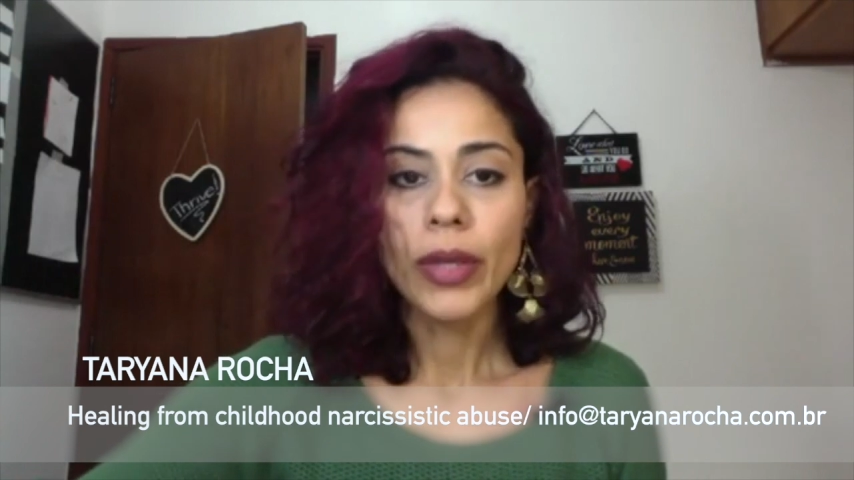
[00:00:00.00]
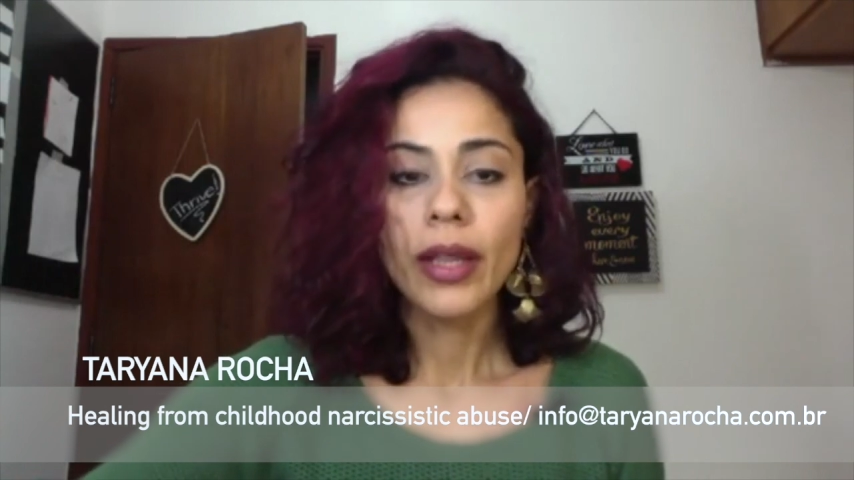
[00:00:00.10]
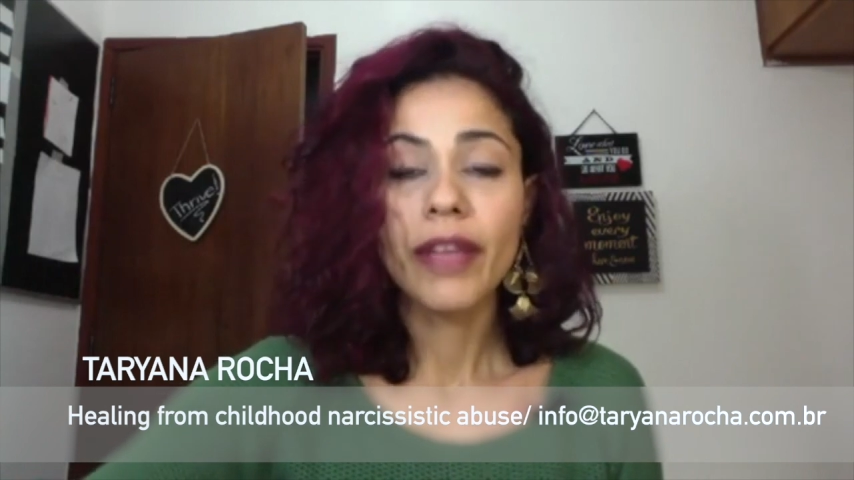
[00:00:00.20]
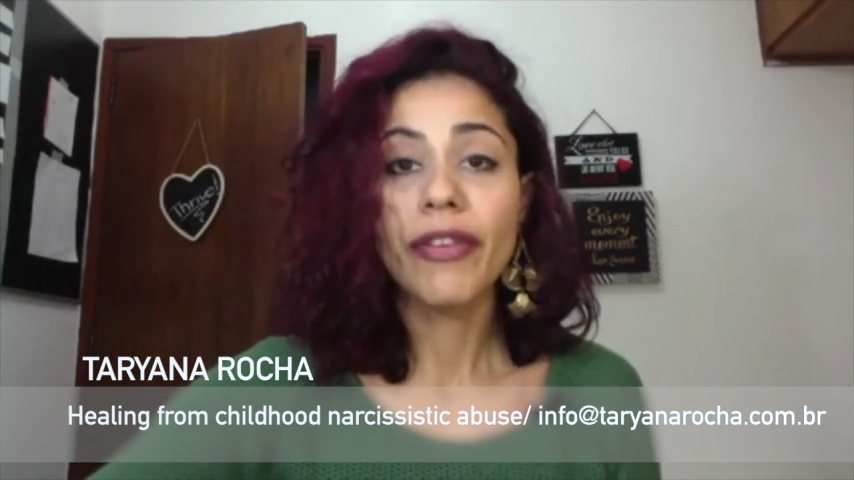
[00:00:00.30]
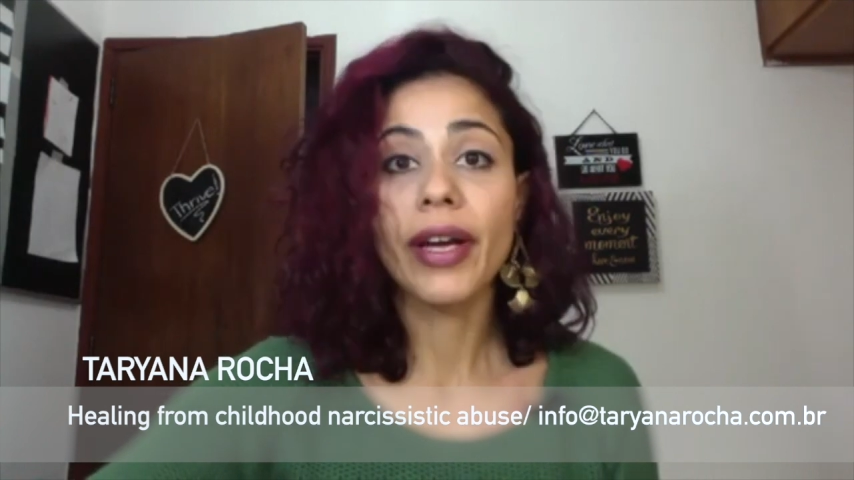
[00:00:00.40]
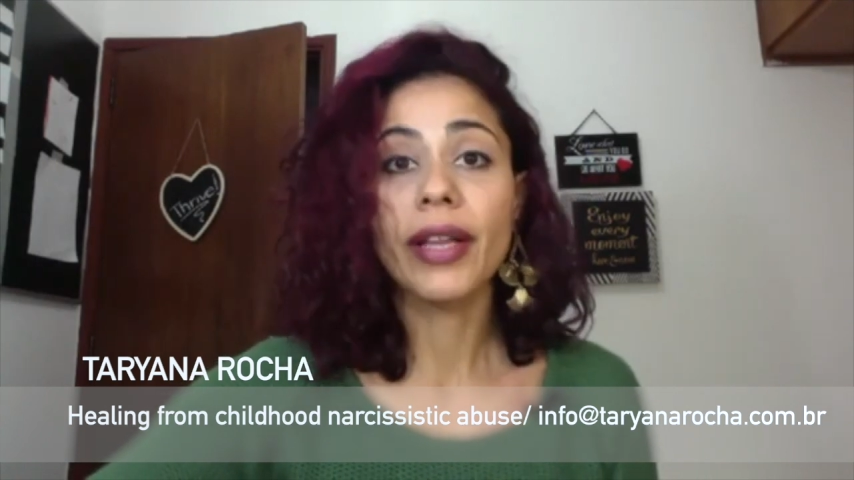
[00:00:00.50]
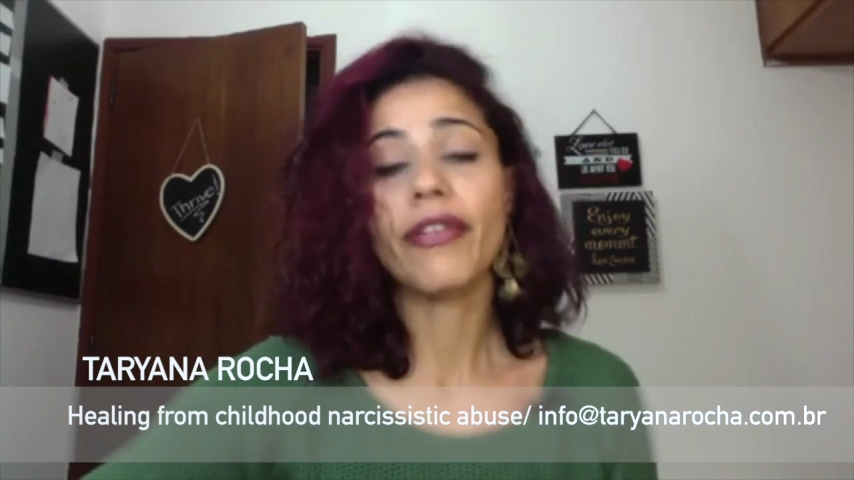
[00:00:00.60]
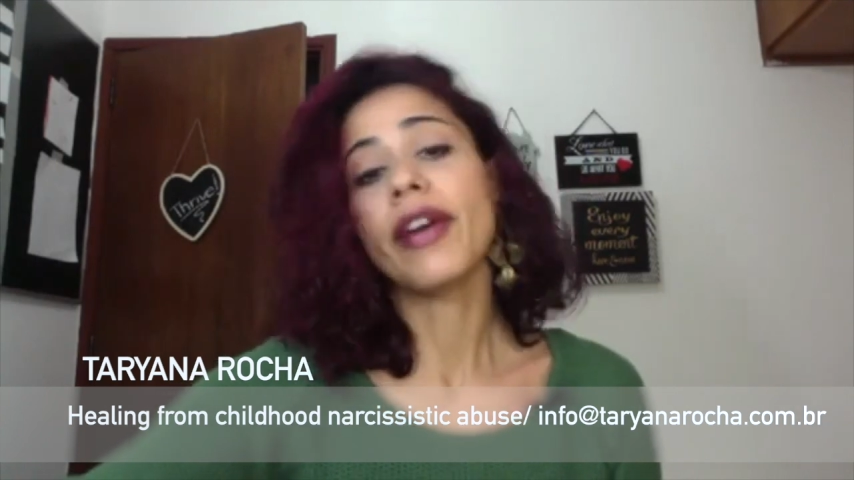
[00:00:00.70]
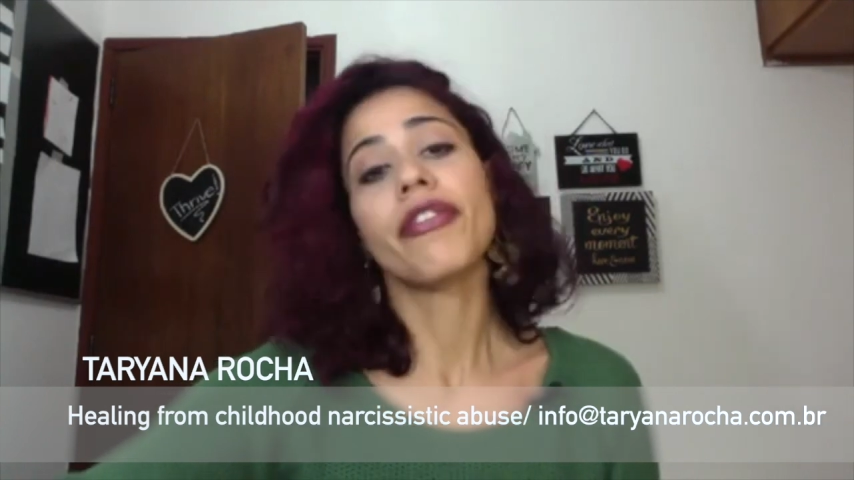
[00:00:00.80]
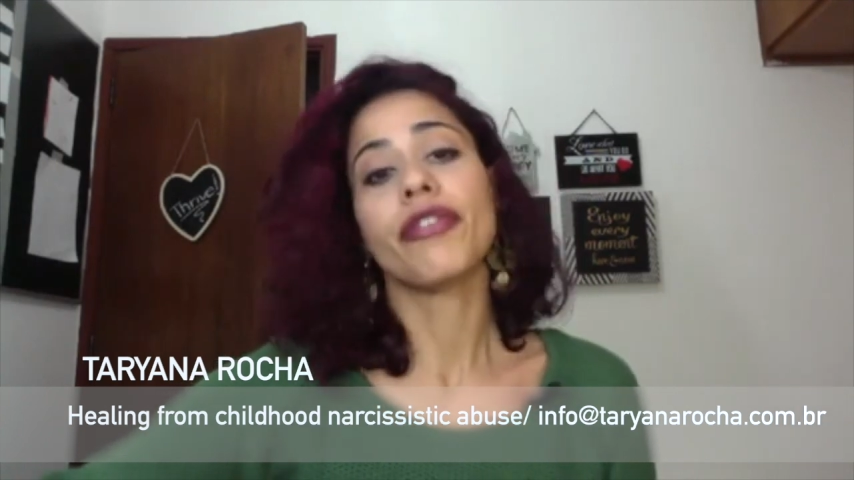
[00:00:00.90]
The
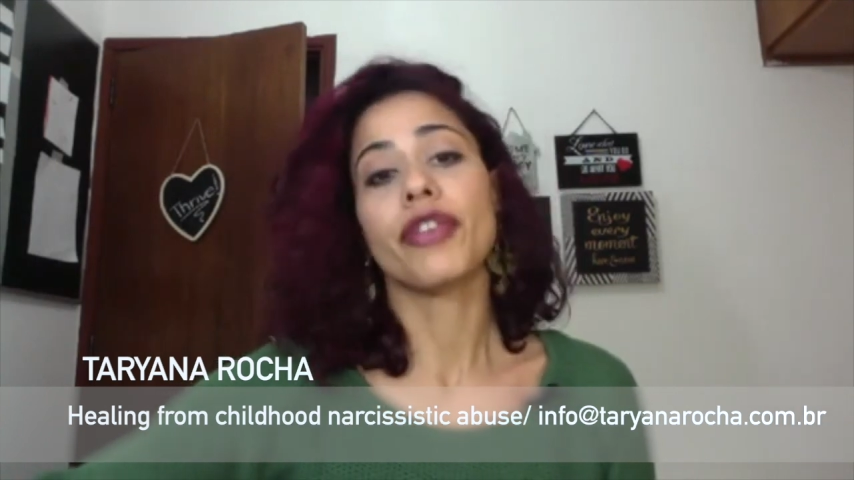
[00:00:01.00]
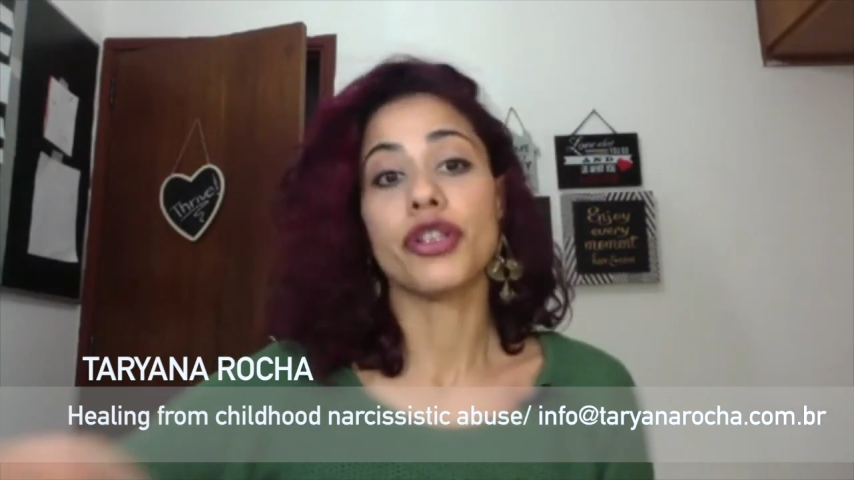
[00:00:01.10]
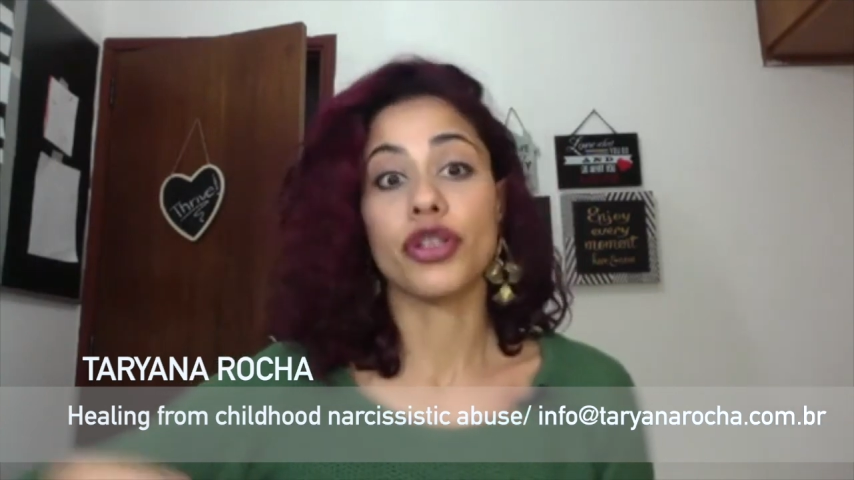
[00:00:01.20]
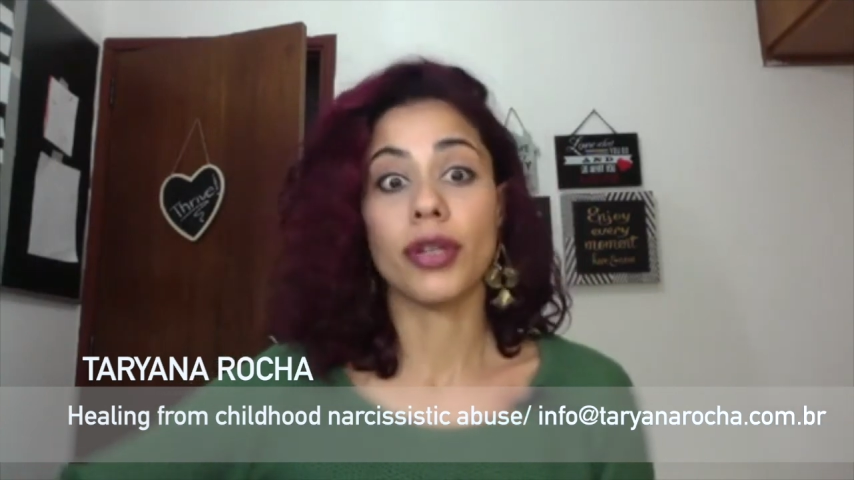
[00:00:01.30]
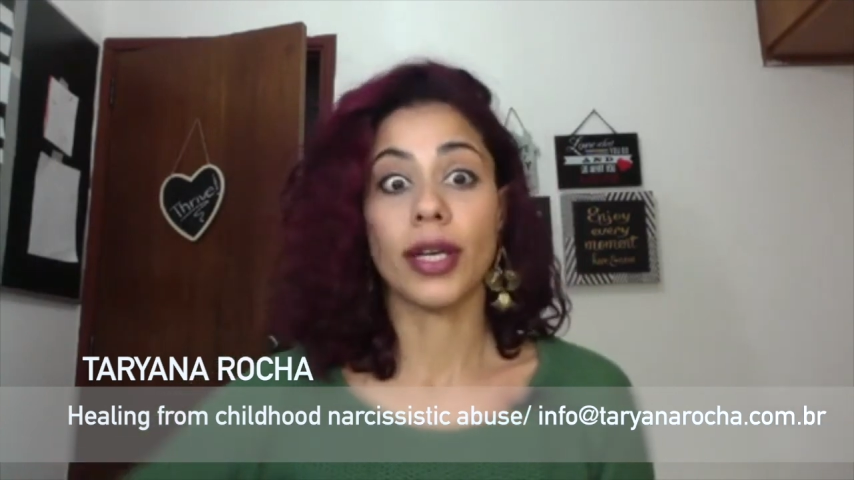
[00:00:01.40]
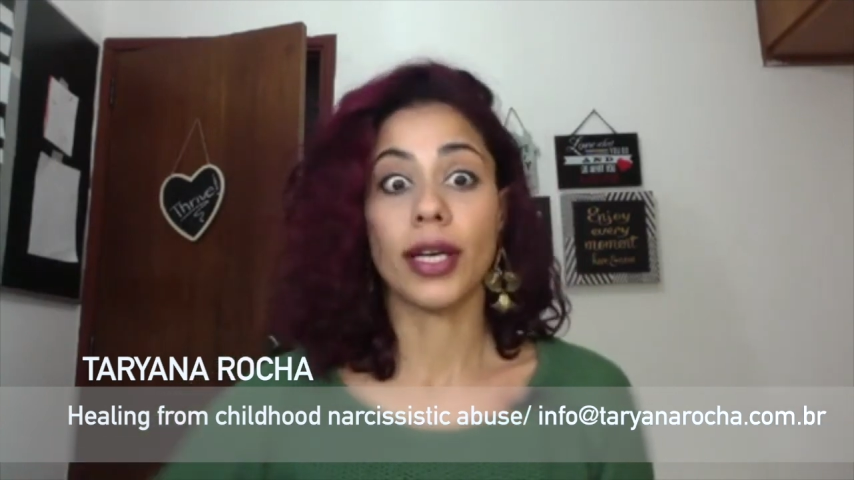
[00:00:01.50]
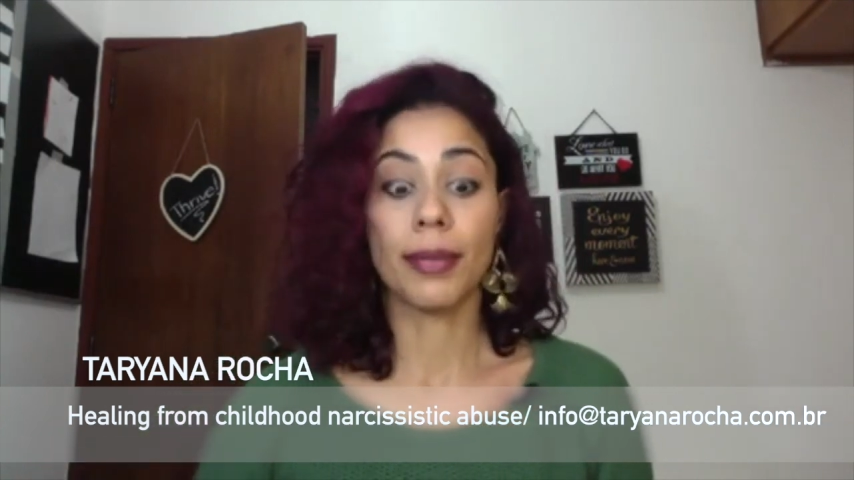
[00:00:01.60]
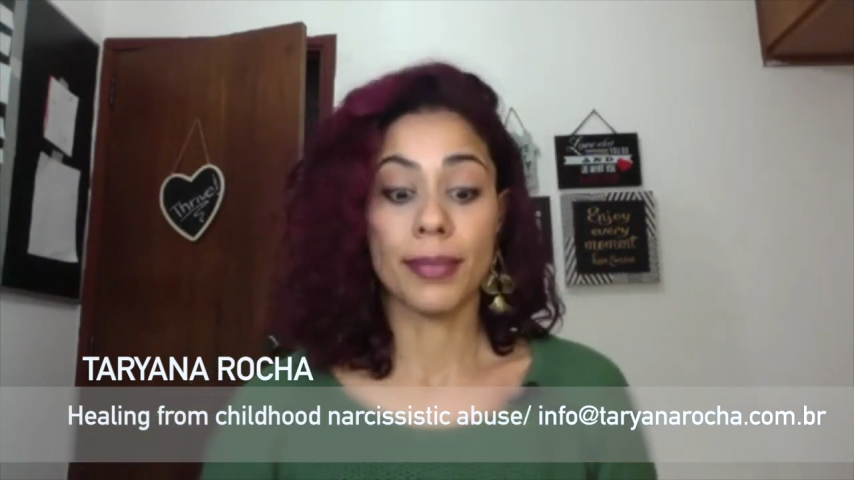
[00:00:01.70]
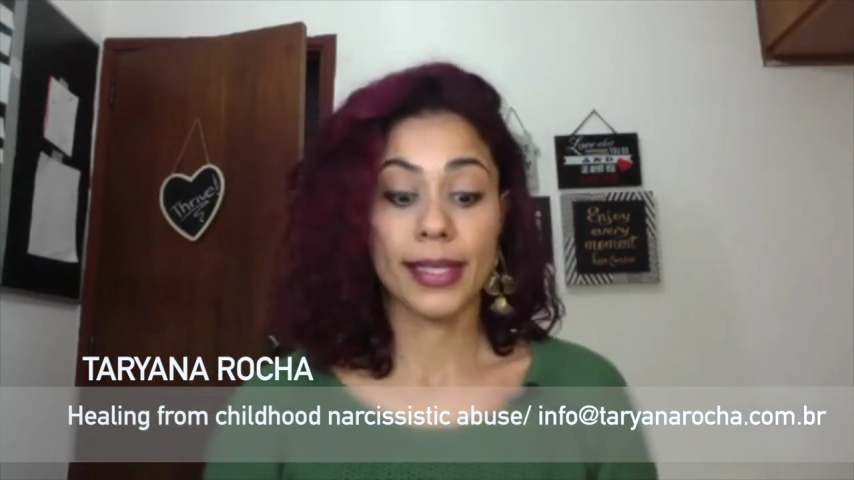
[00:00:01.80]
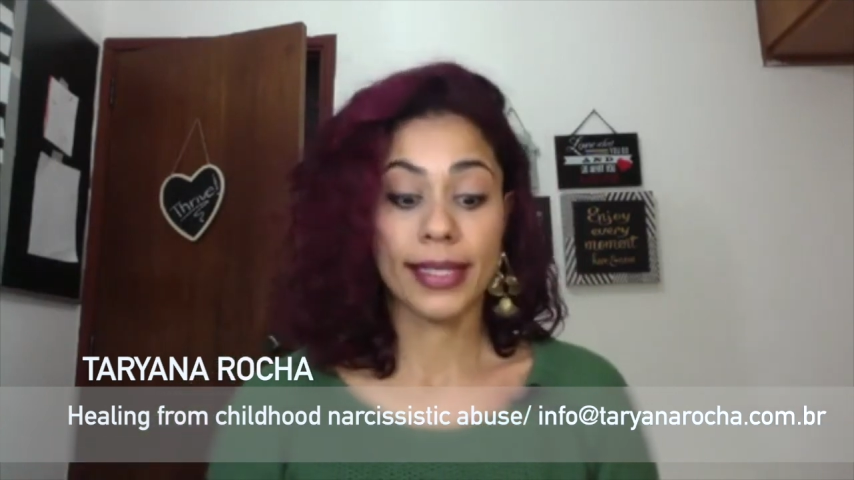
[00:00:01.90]
very first
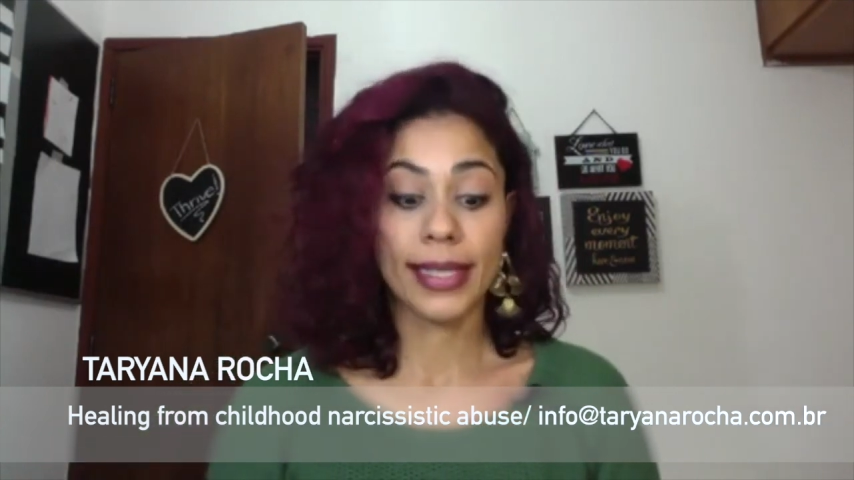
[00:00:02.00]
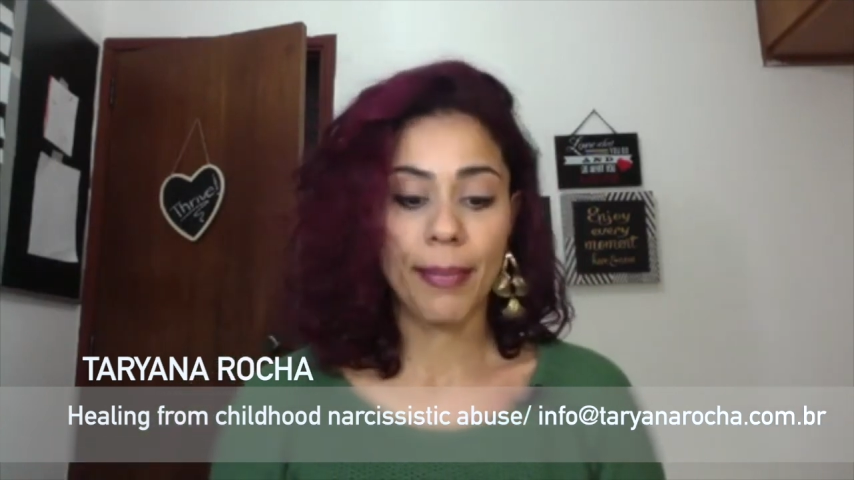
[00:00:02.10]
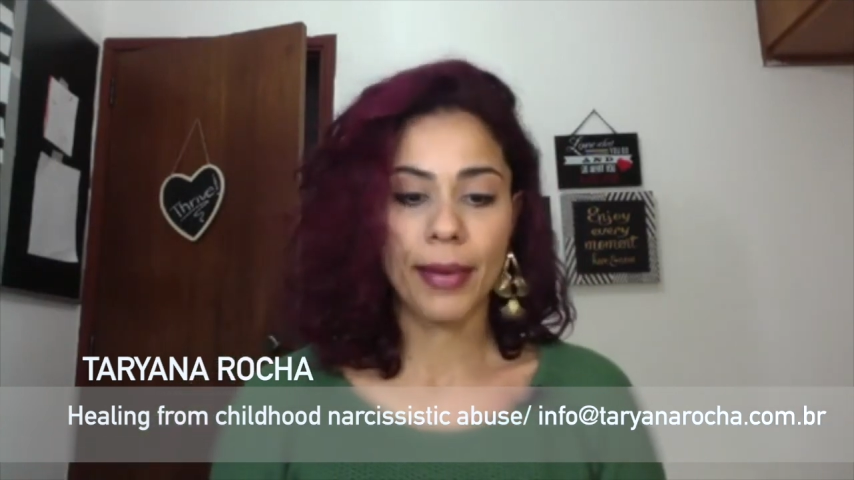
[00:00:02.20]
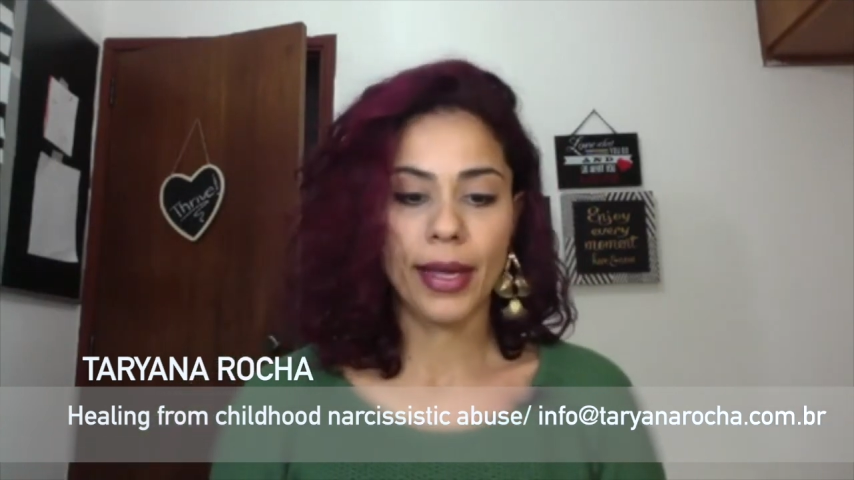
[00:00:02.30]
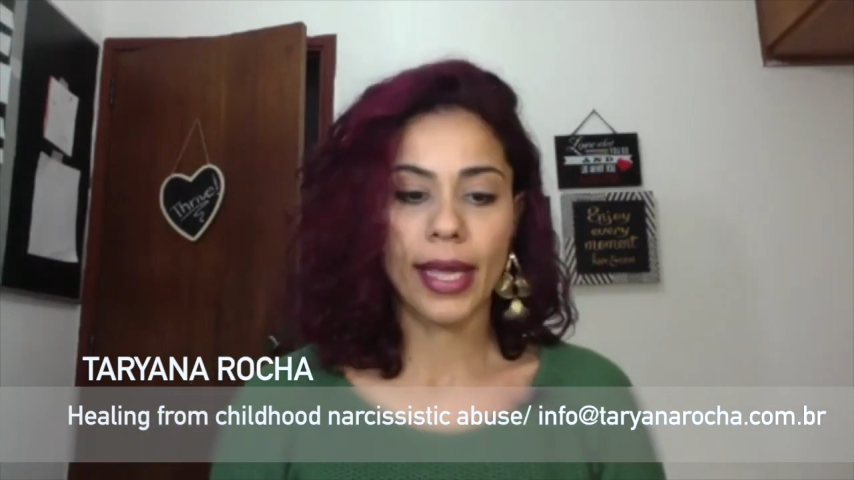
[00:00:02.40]
step,